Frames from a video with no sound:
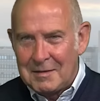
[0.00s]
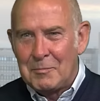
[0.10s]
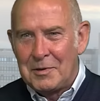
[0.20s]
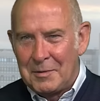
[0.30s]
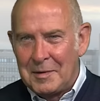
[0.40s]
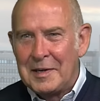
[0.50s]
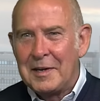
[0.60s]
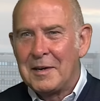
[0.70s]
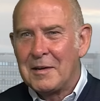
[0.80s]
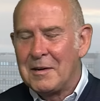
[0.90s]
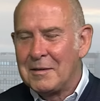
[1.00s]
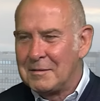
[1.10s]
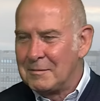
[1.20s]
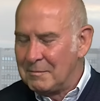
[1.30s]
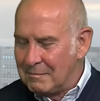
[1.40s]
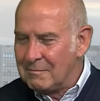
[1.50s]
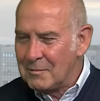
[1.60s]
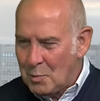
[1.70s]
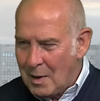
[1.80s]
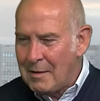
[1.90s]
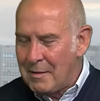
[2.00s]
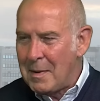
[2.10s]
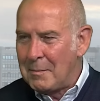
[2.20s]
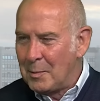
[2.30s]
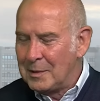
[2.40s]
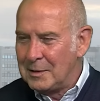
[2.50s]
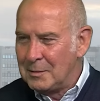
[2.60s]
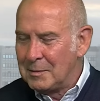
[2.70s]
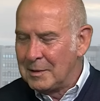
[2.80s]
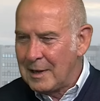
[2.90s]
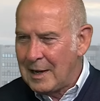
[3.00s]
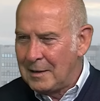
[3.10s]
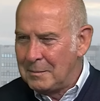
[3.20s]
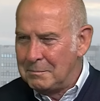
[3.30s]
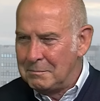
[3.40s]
We do indeed. I can't quite remember when you were at Hallam.